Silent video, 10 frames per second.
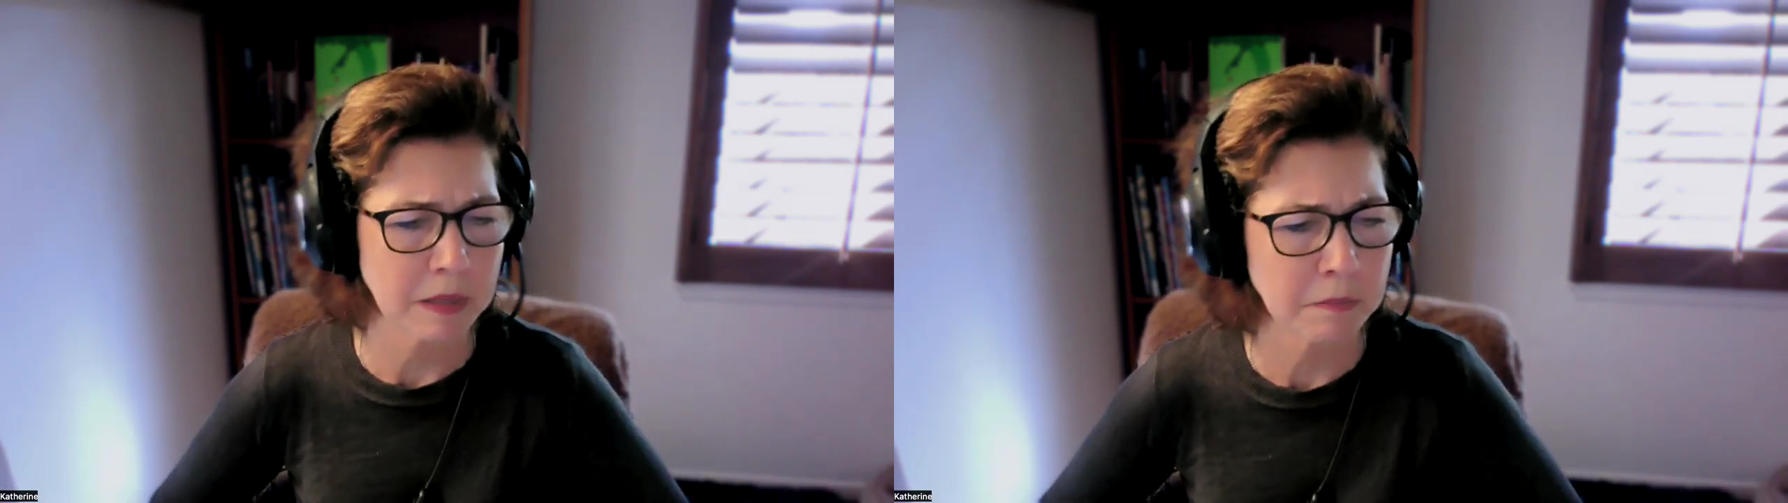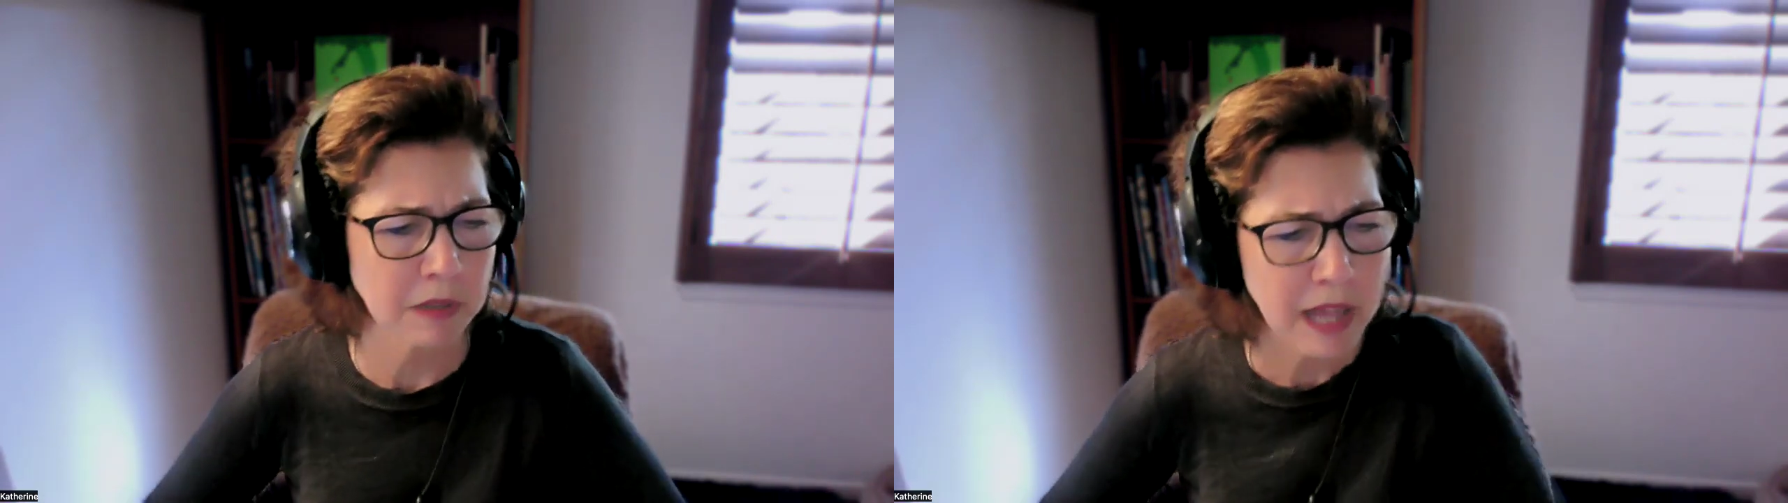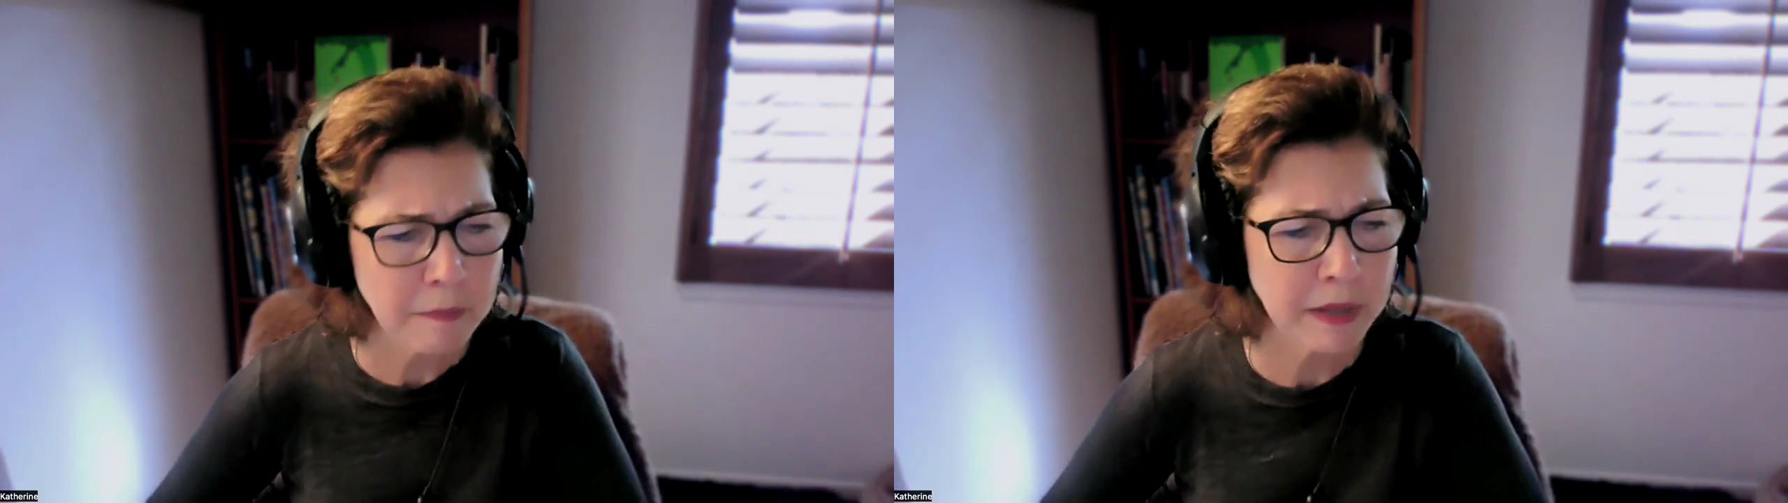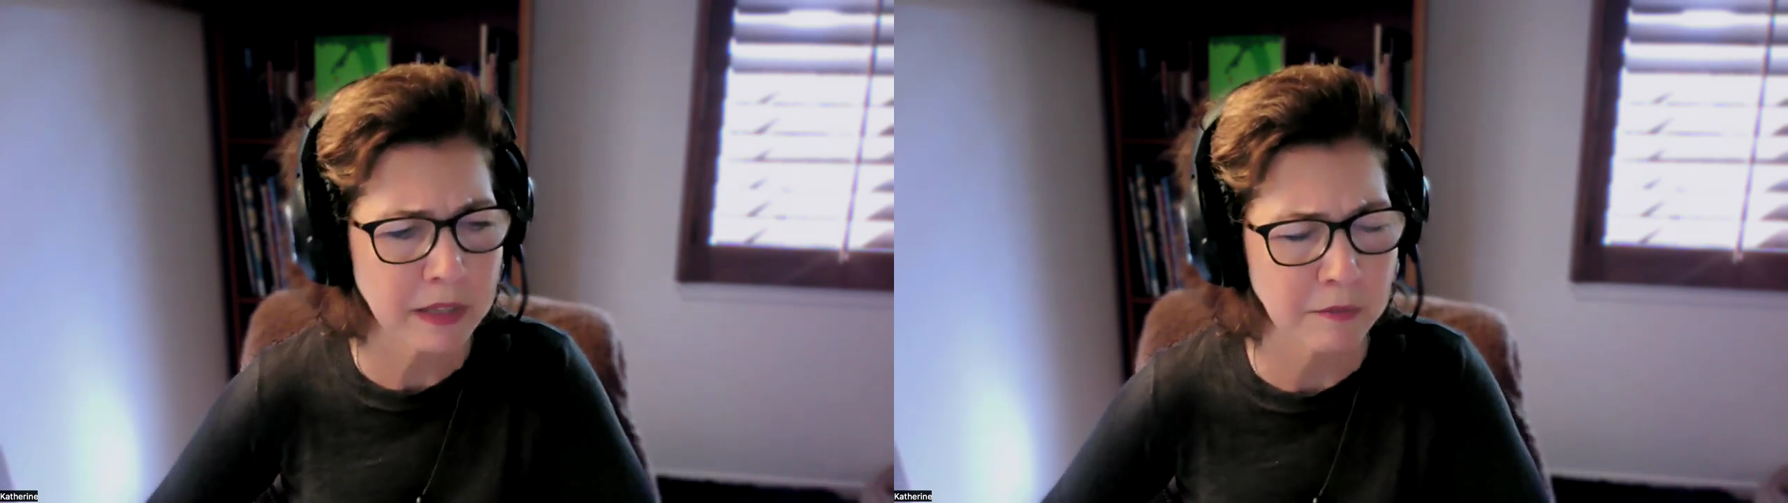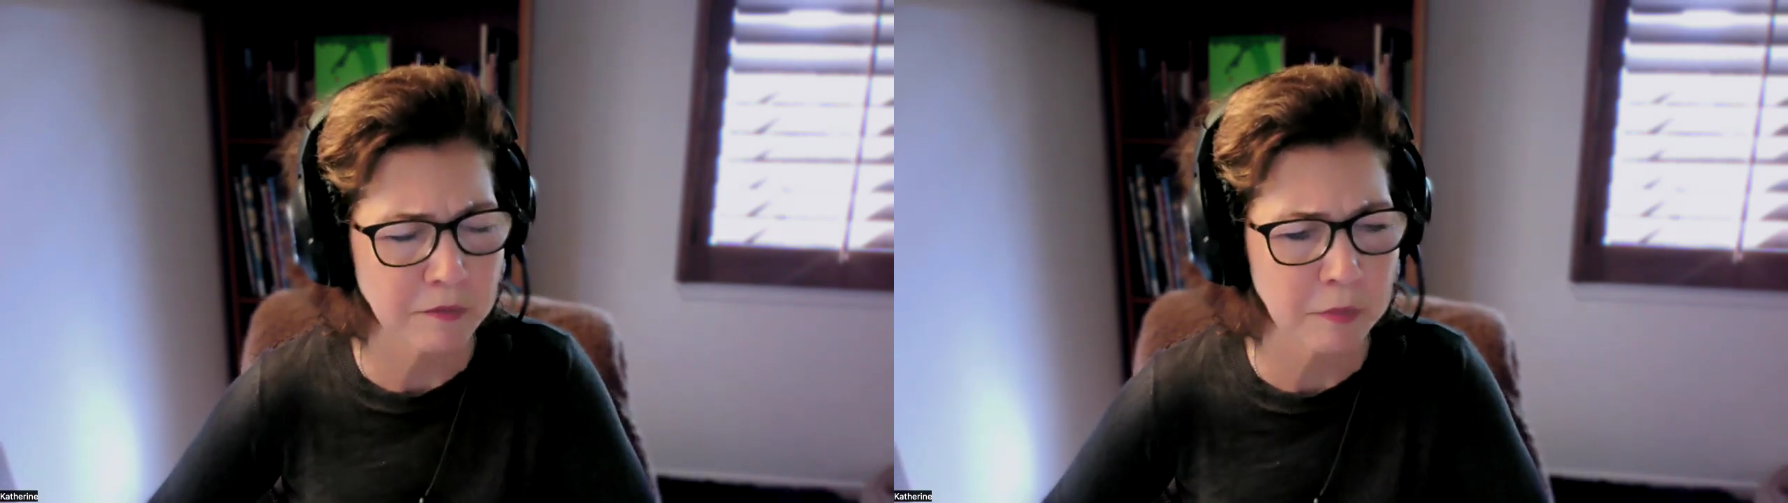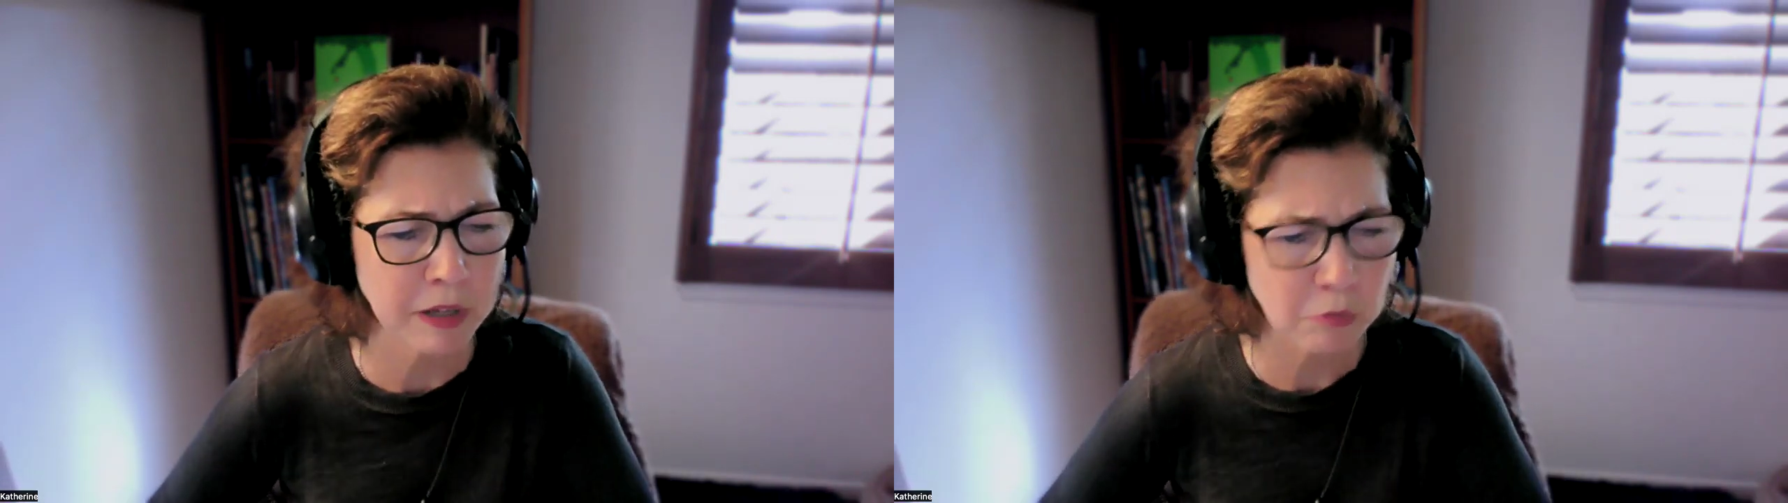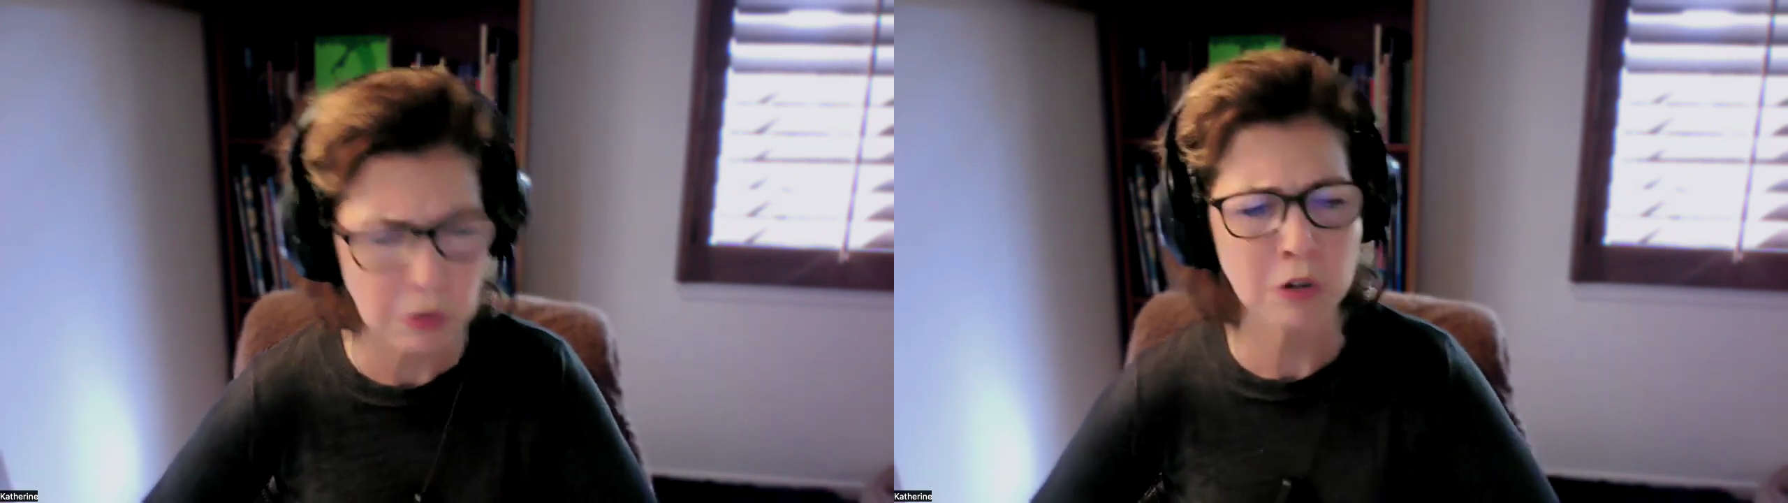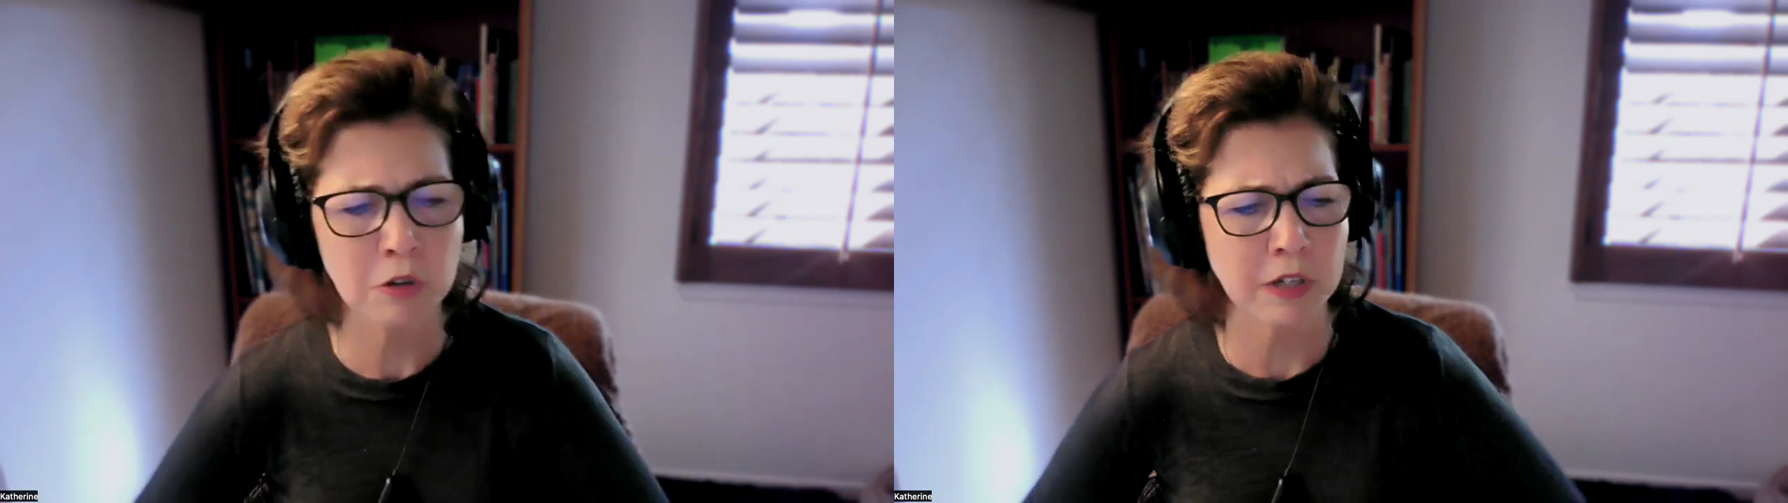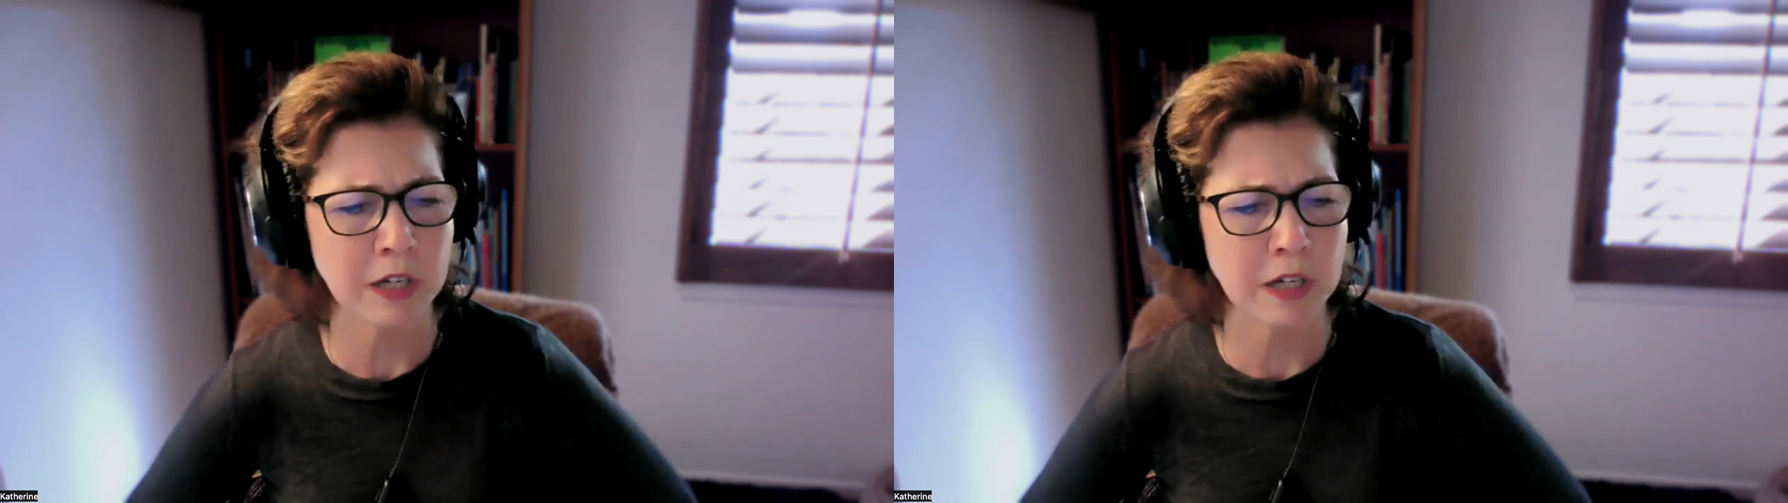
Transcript: blaming them for being rude.